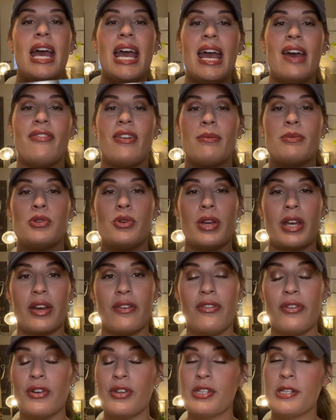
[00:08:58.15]
If I'm doing a
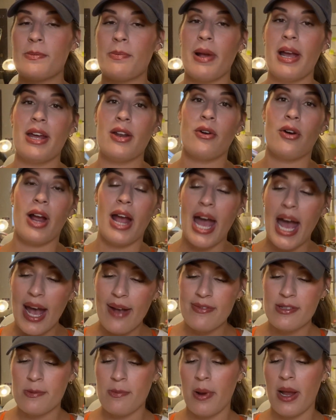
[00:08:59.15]
full spread or a
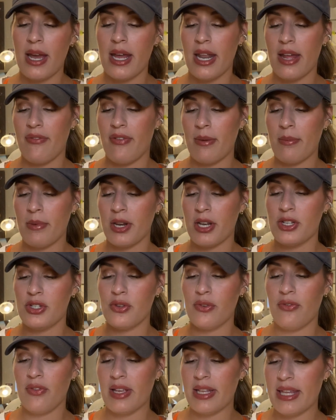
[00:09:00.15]
half spread, if I'm going to do
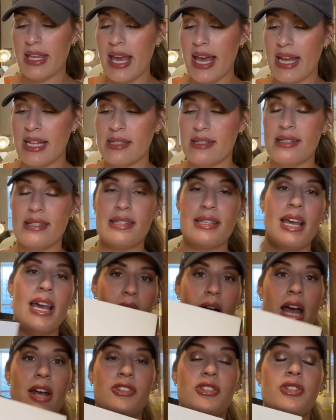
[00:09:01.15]
vignettes,
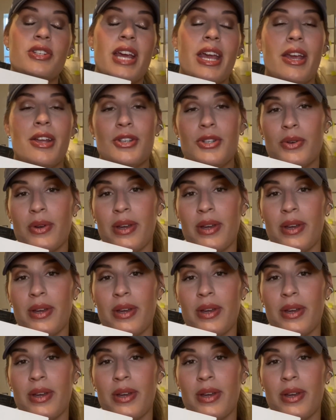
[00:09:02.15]
I also take into